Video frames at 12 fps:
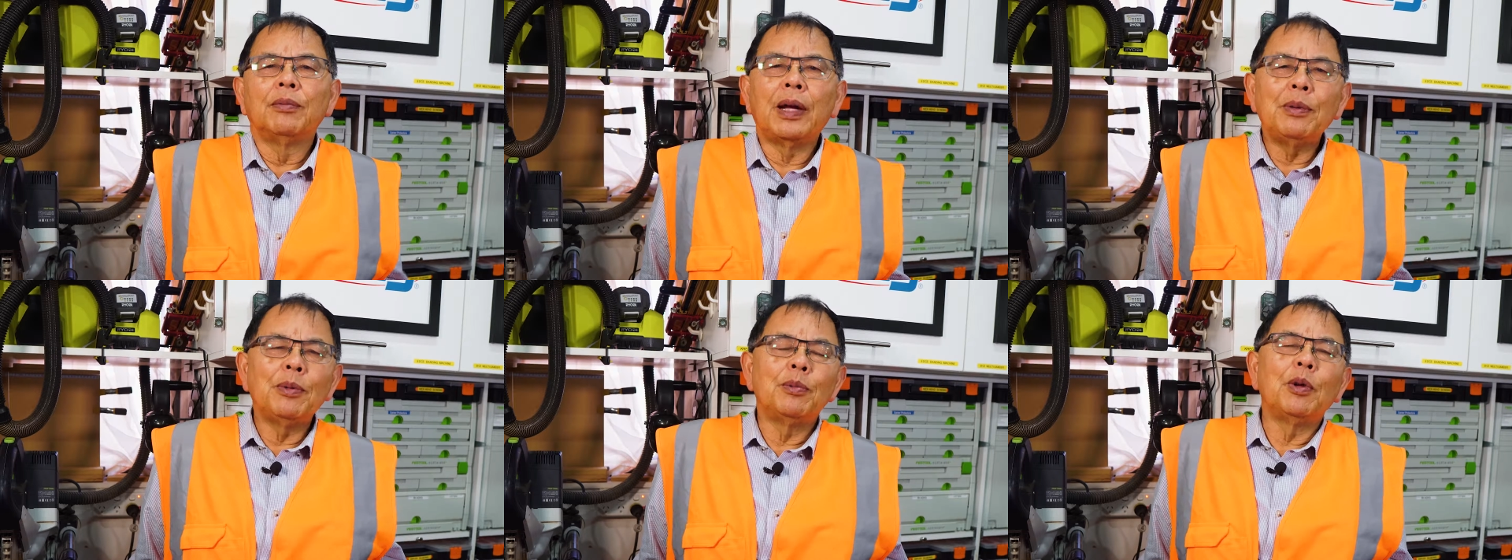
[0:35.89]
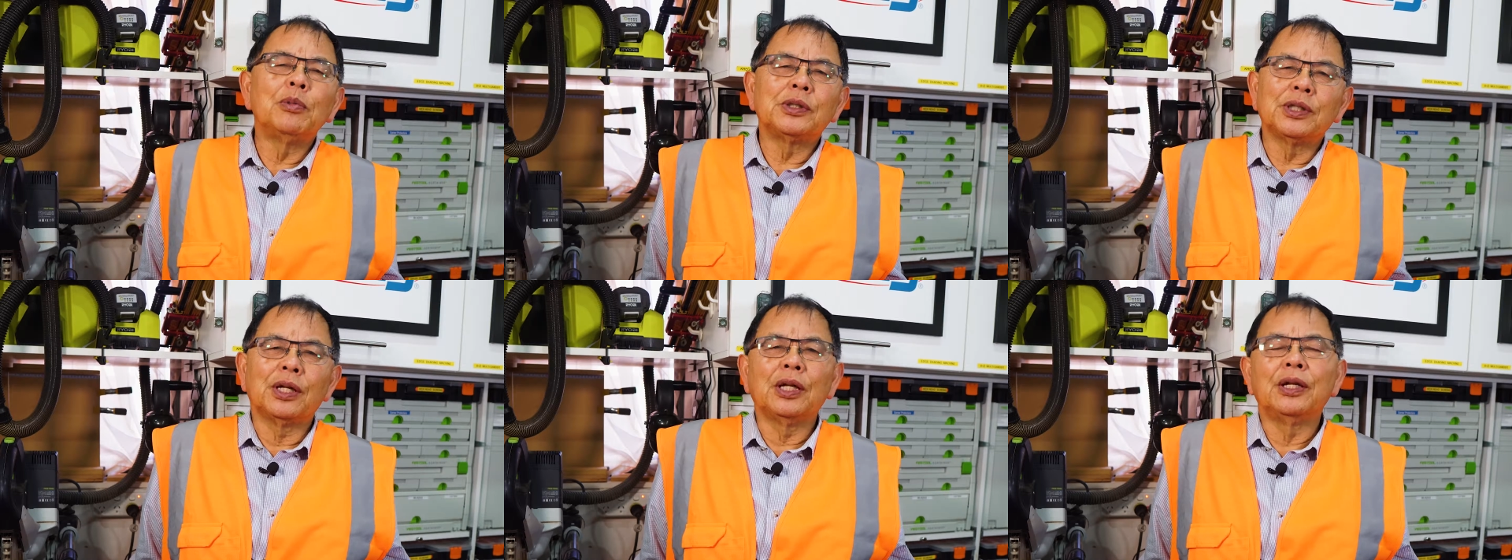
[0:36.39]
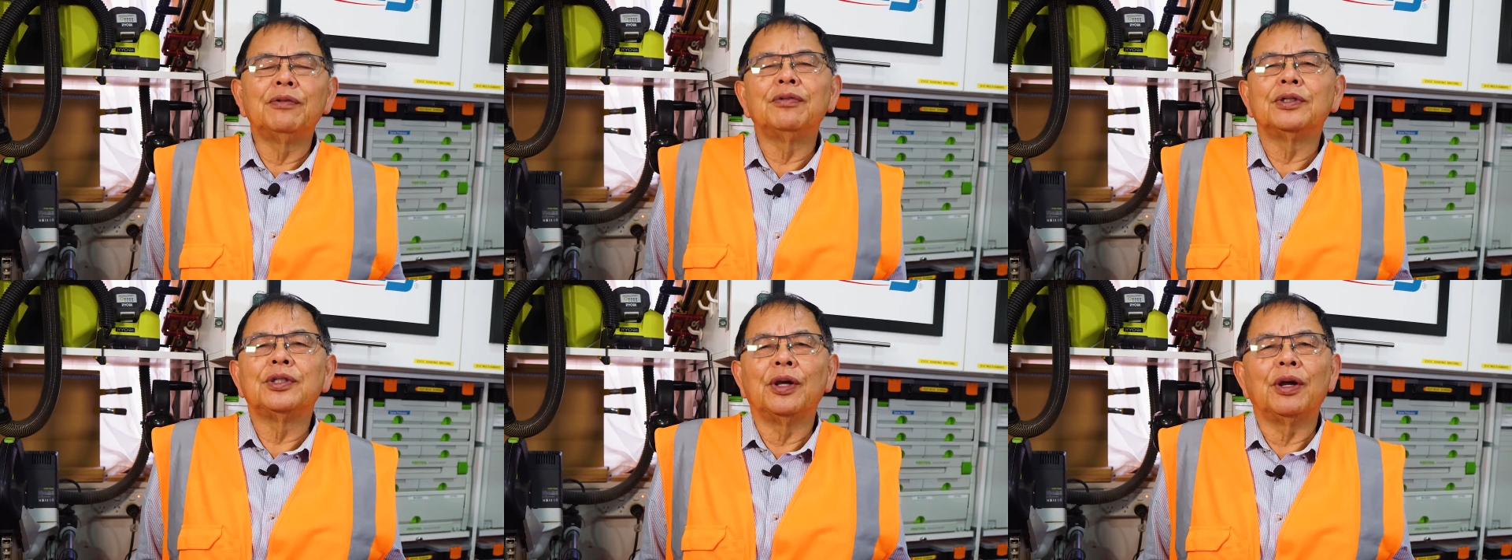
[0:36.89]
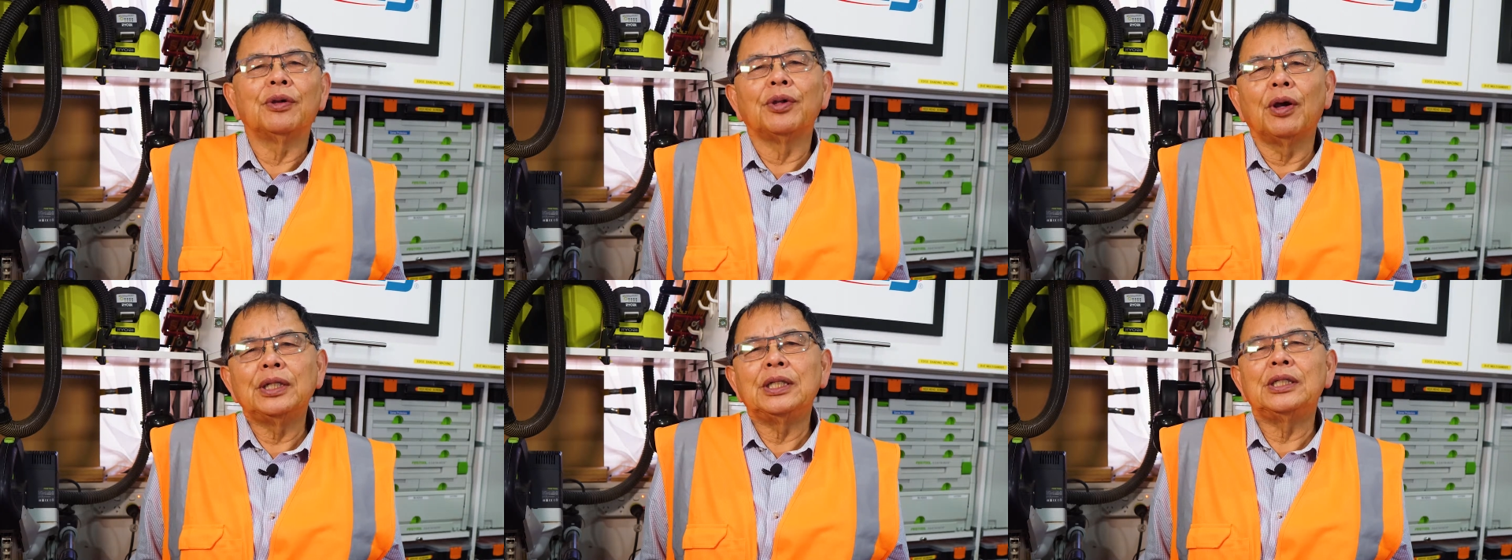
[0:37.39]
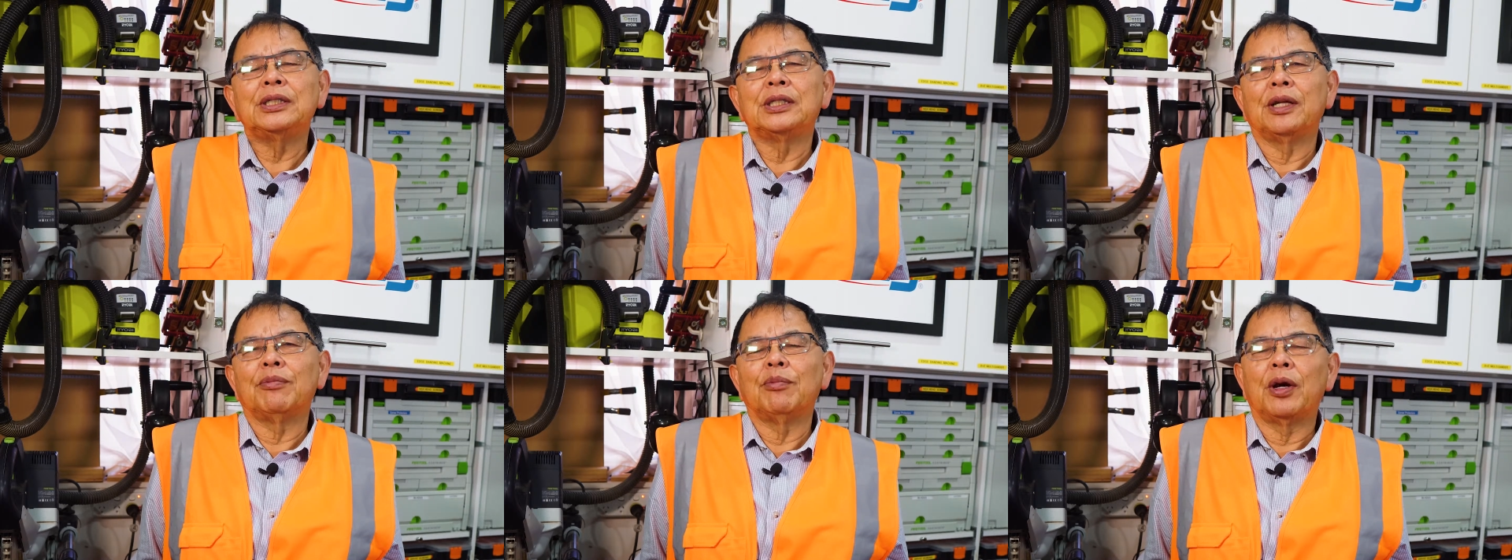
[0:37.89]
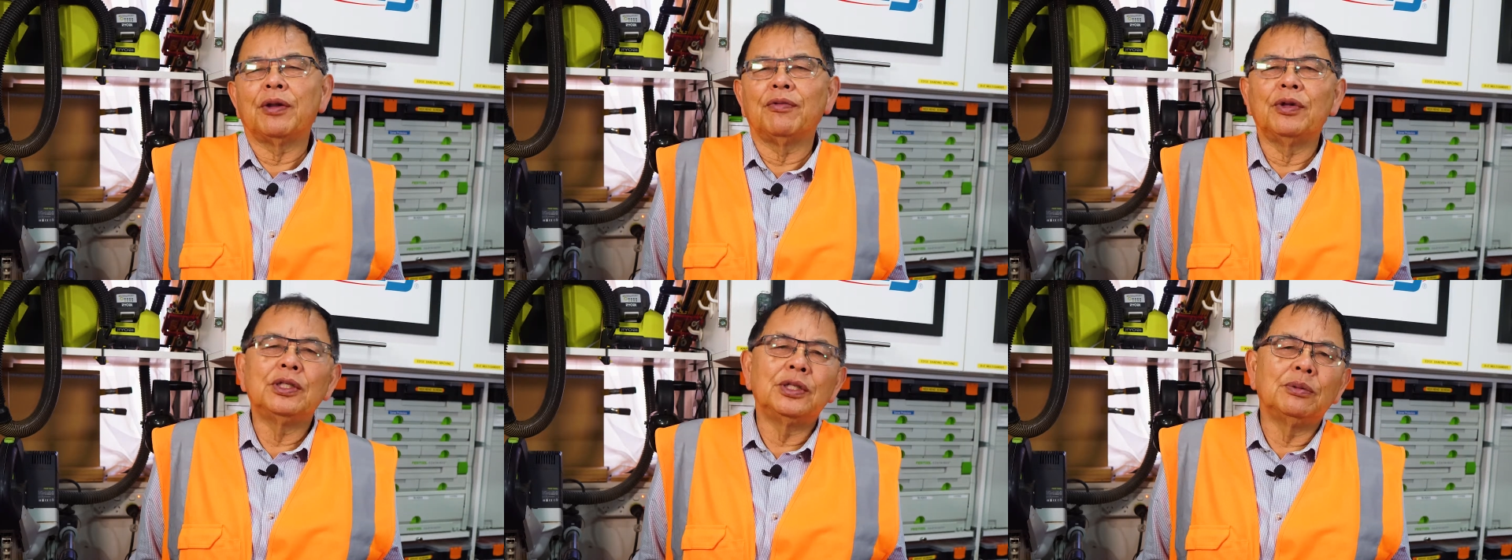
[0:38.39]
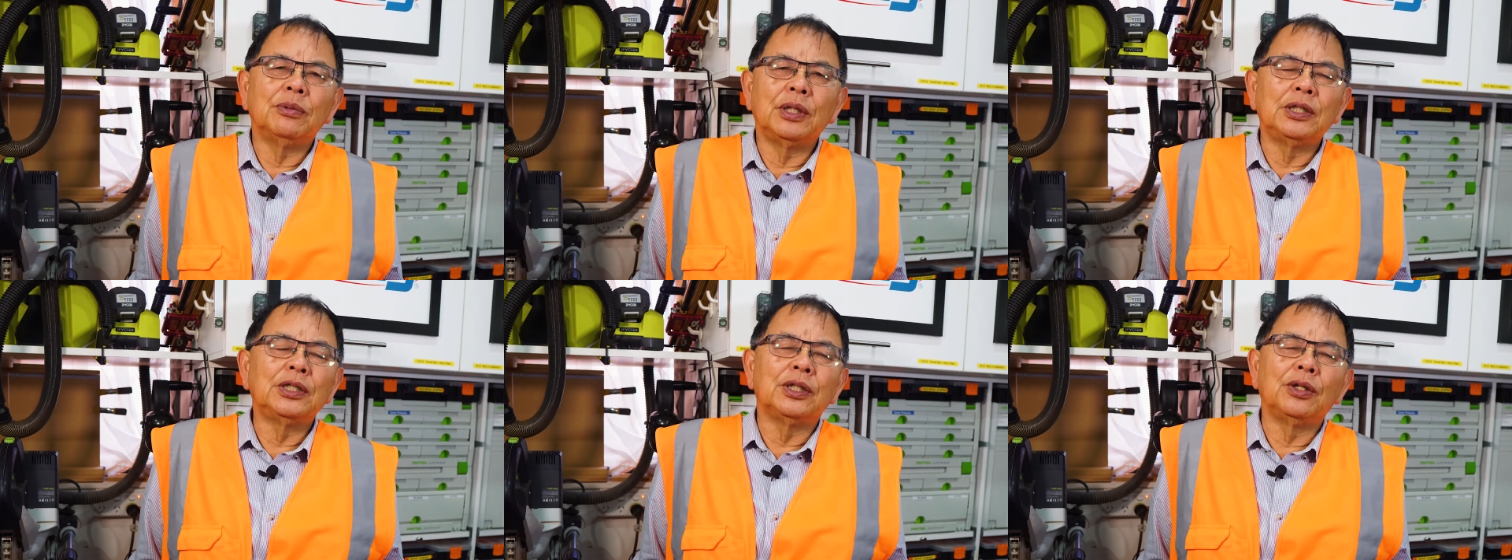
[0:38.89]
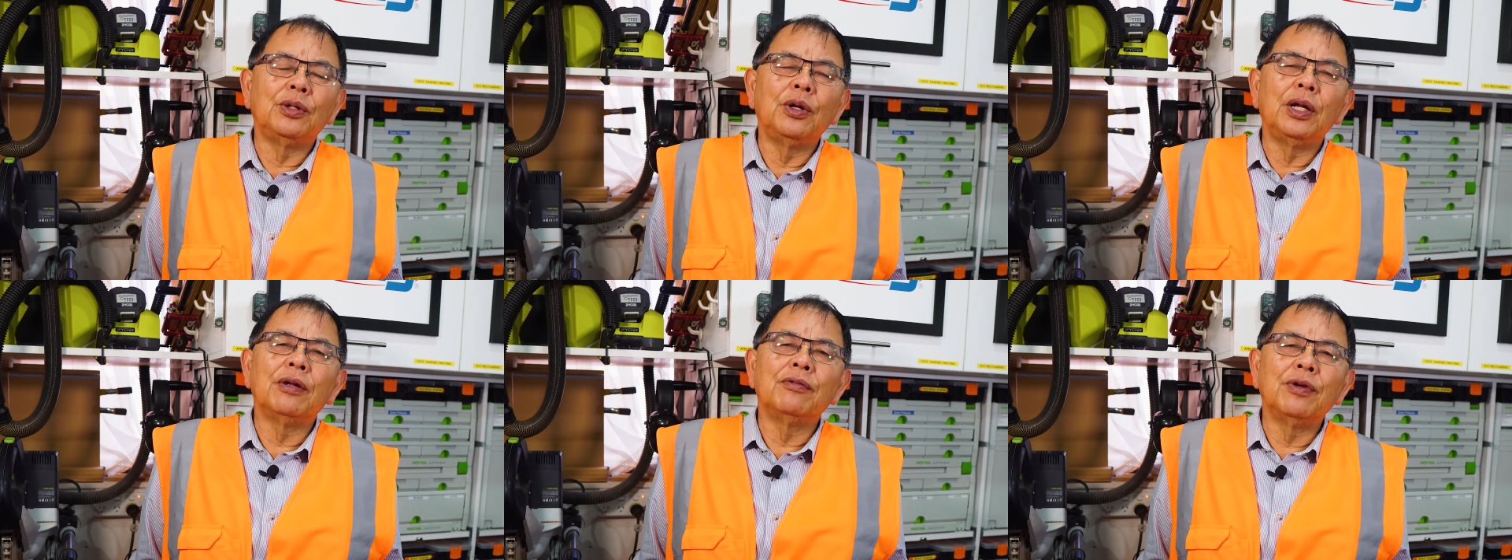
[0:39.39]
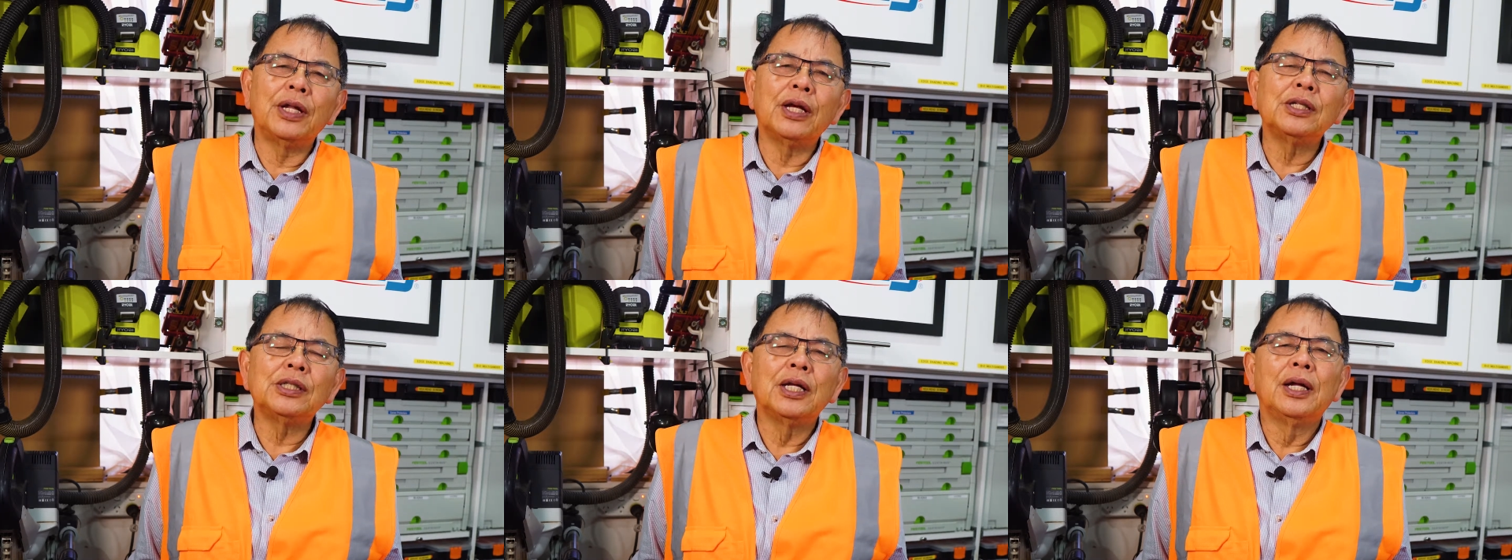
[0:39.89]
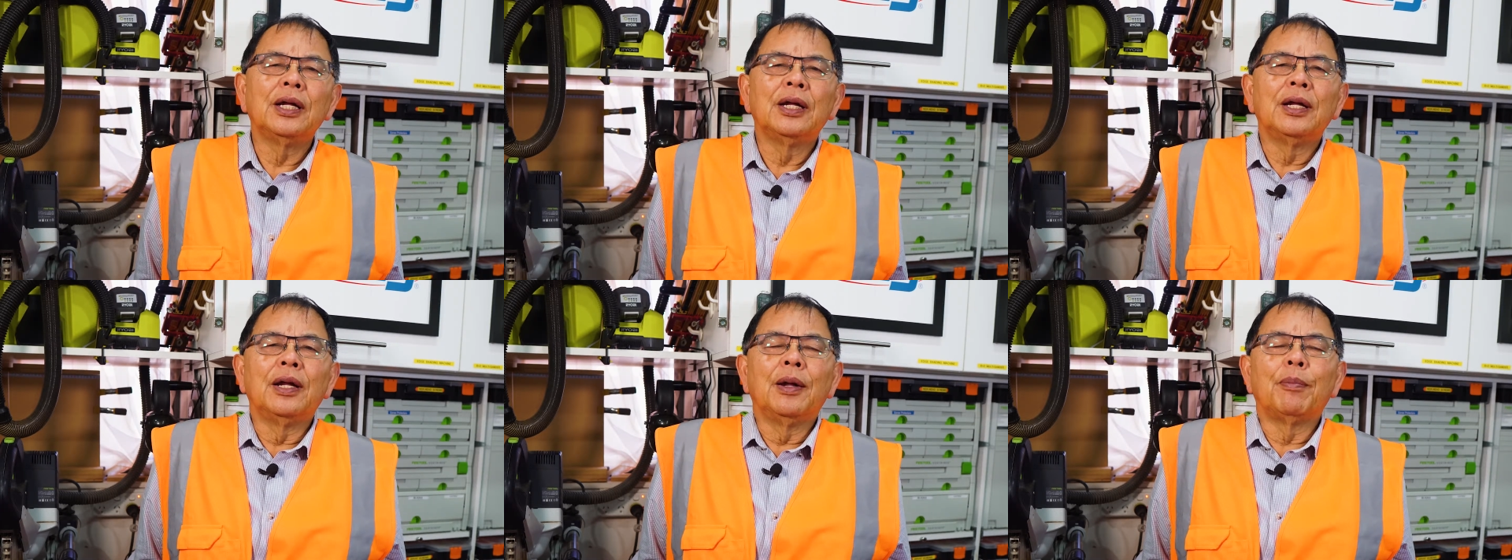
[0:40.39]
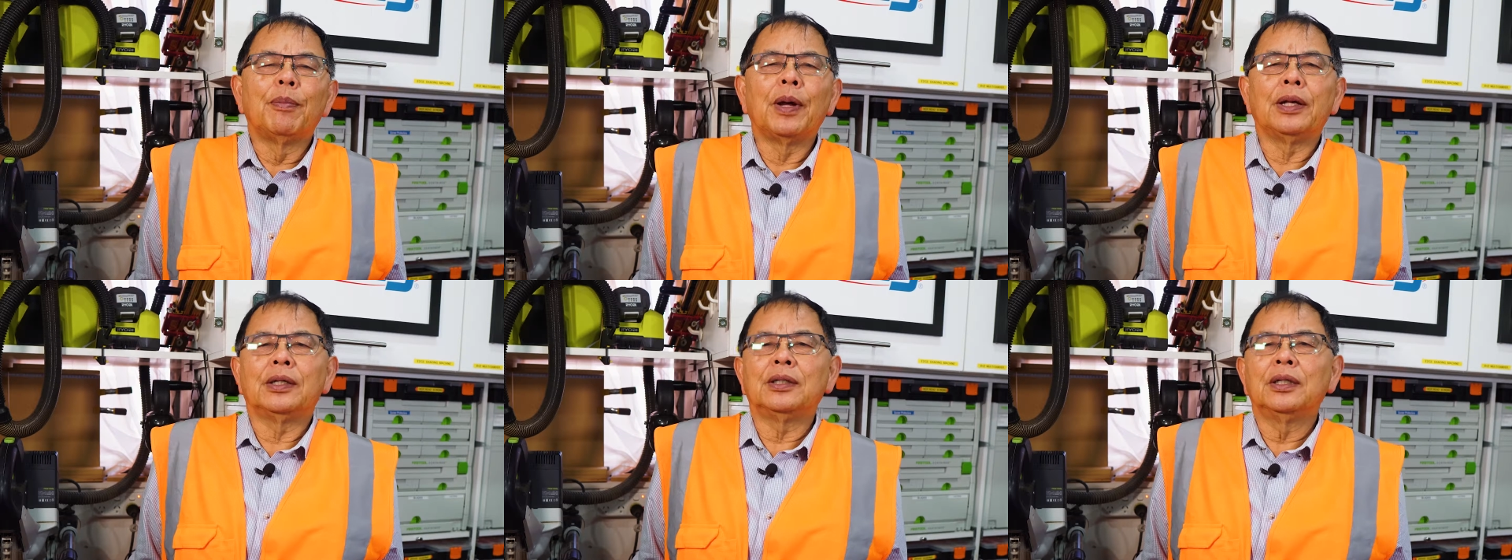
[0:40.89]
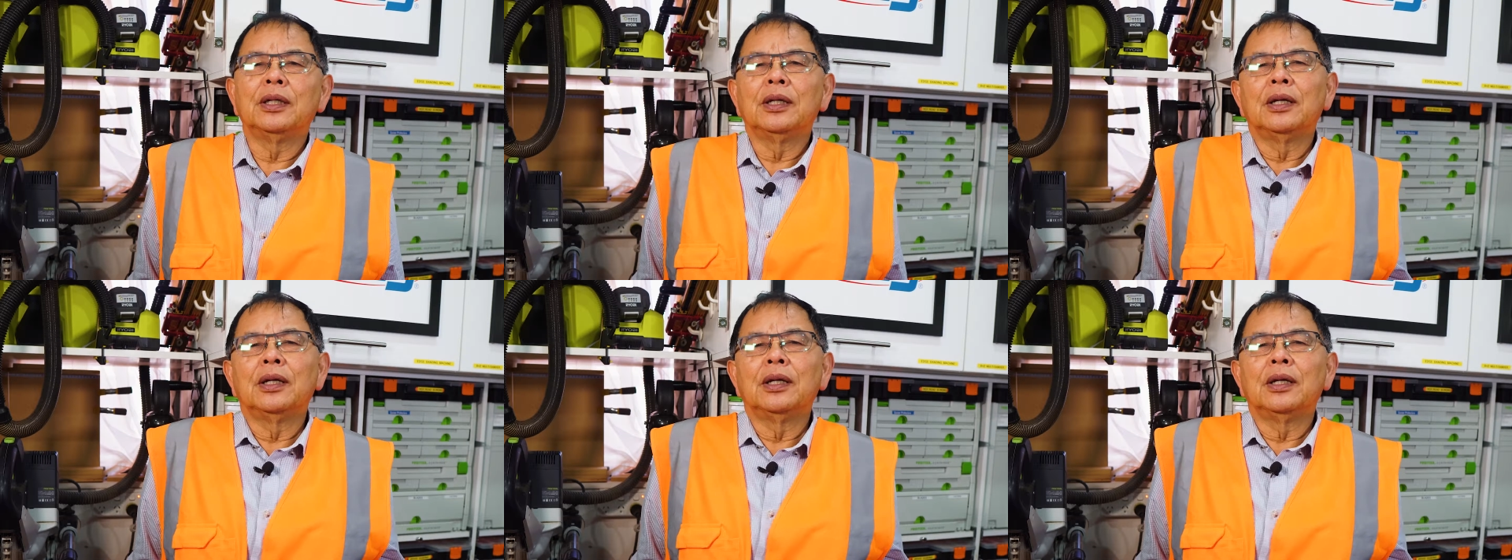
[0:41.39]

Baby boomers are gonna live until our 90s, so it might have mentioned in earlier videos. But